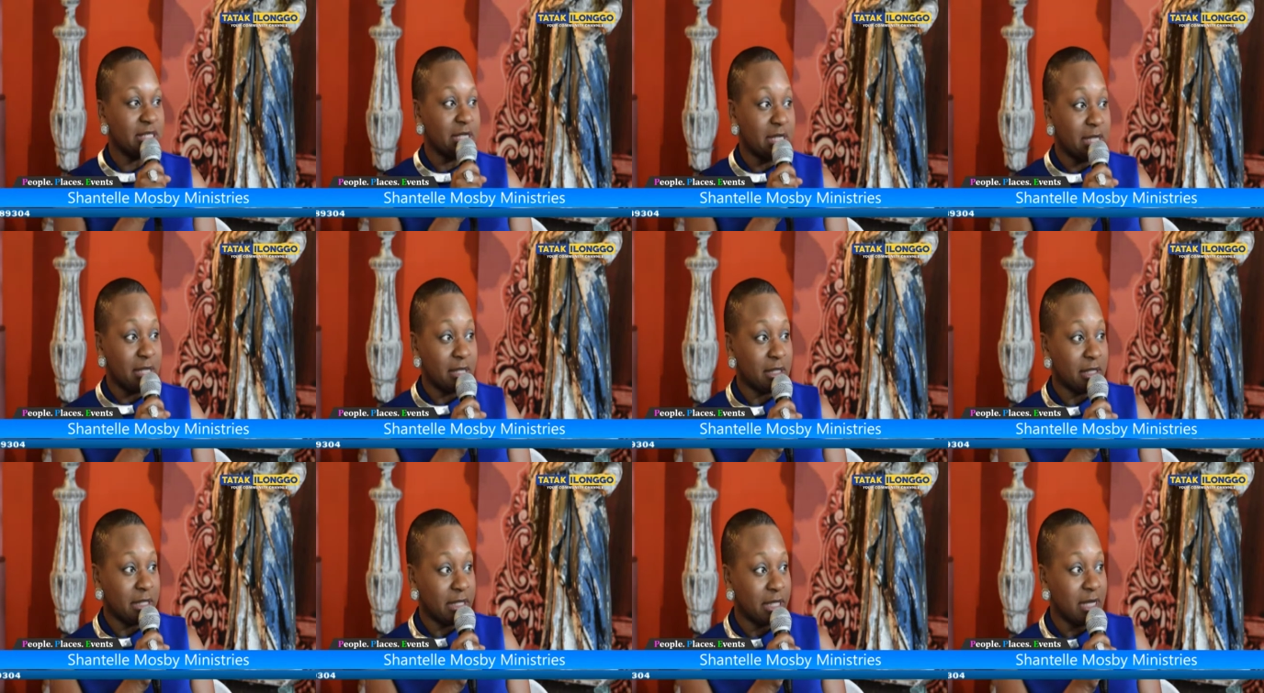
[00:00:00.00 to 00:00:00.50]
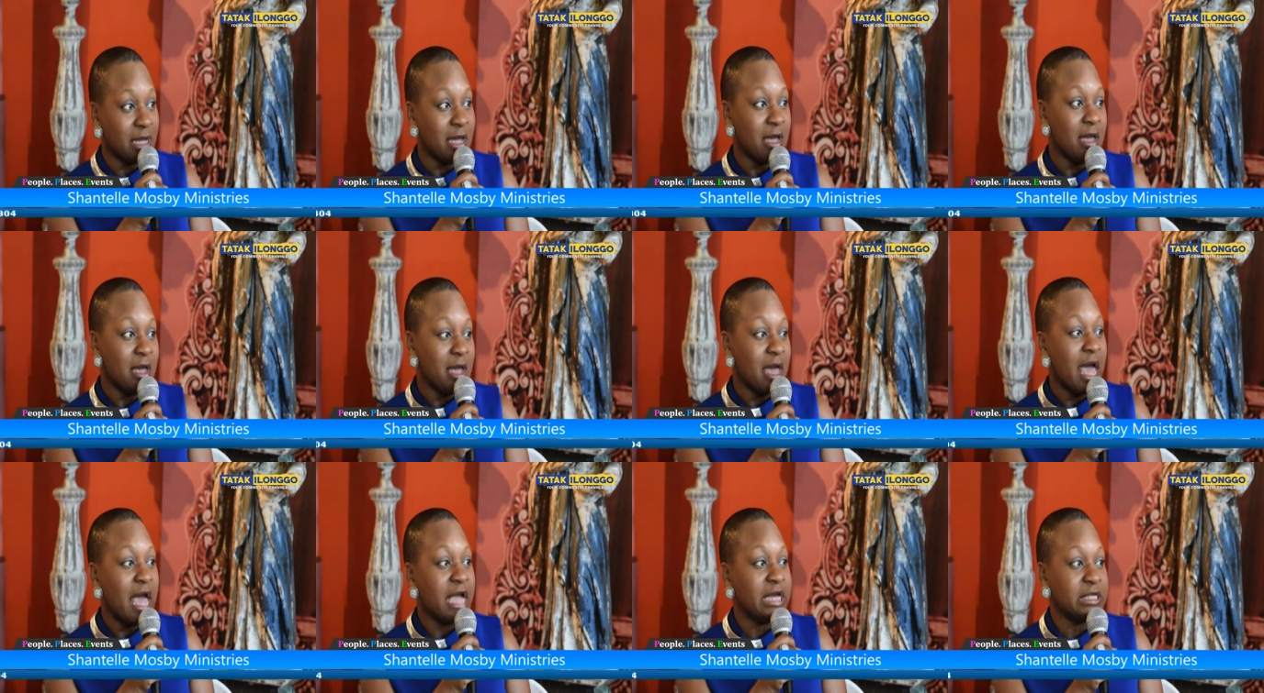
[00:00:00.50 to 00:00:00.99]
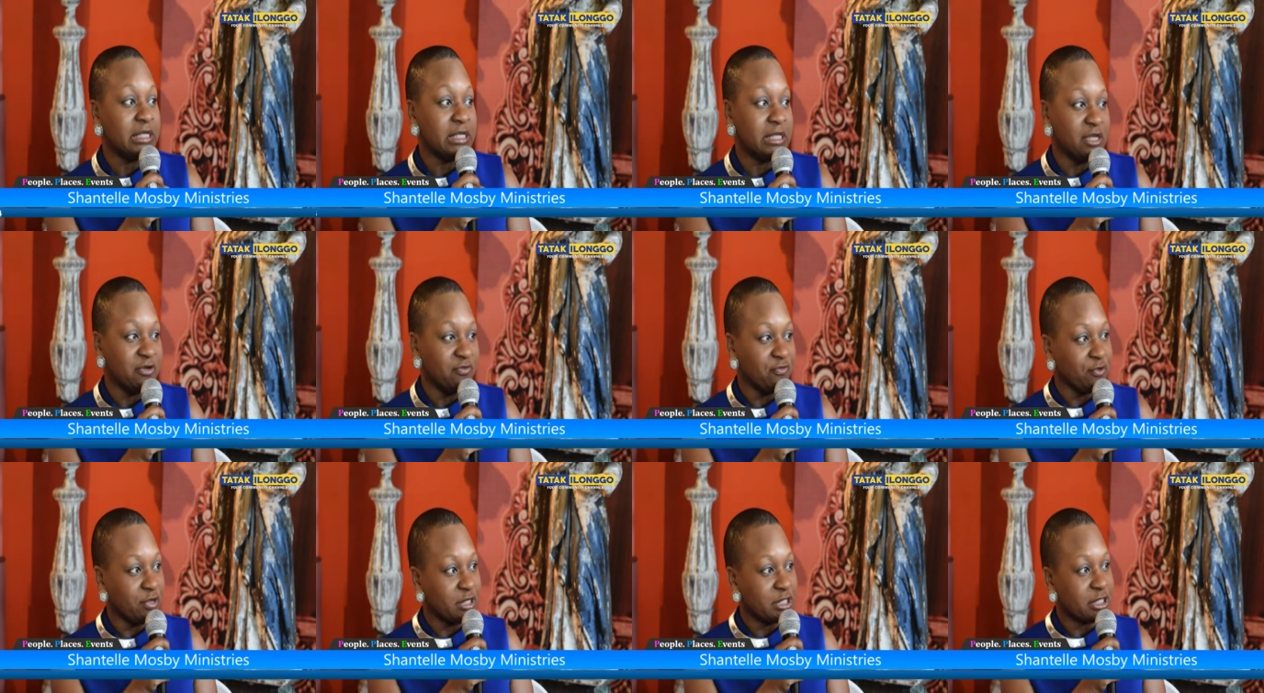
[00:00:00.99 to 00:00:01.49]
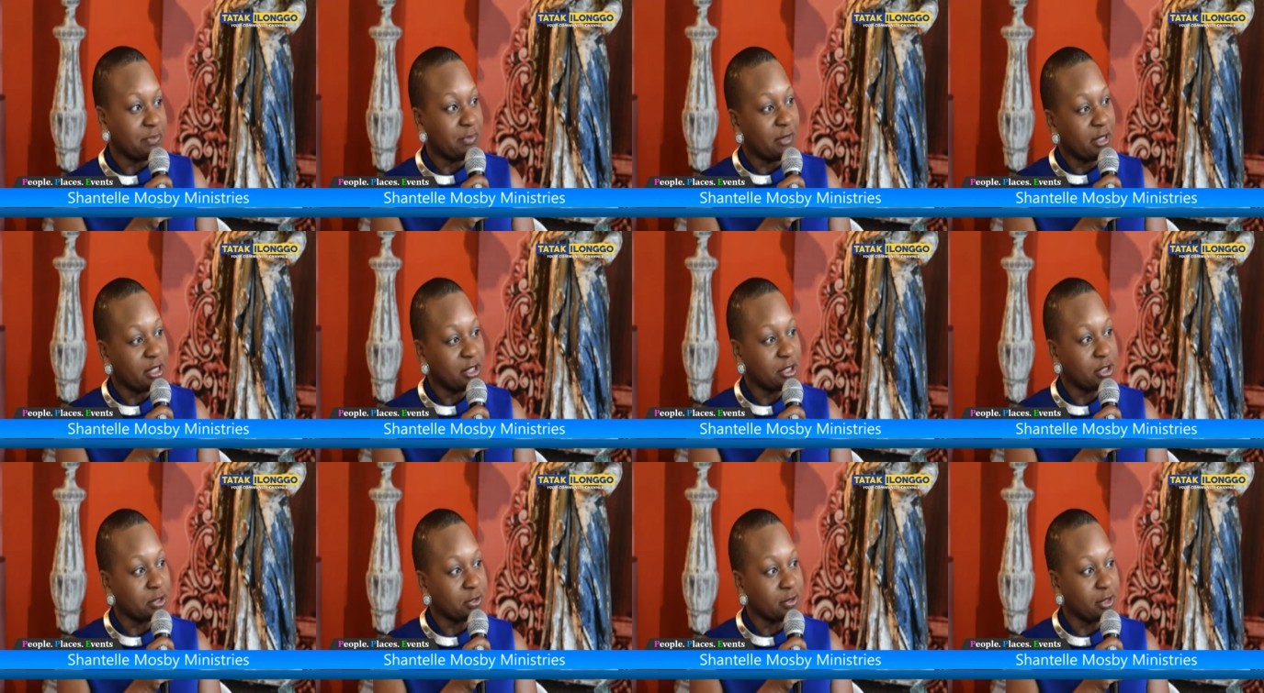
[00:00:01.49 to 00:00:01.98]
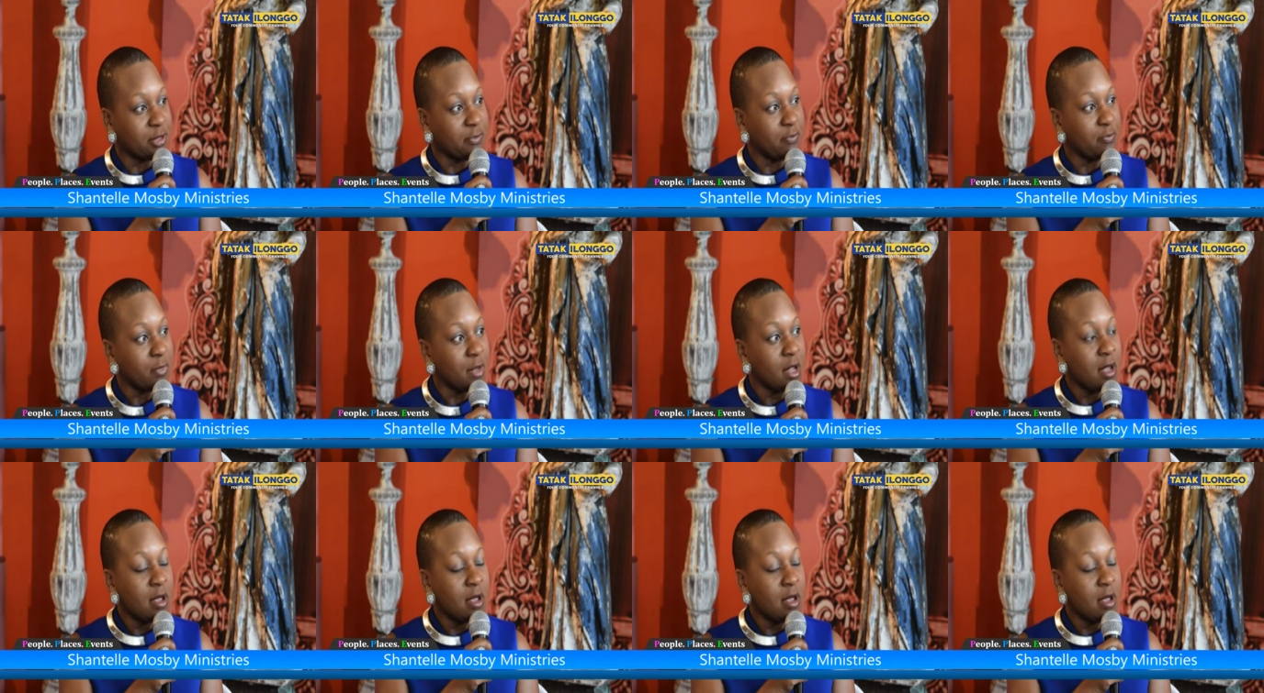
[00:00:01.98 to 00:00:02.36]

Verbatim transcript: healing and deliverance ministry.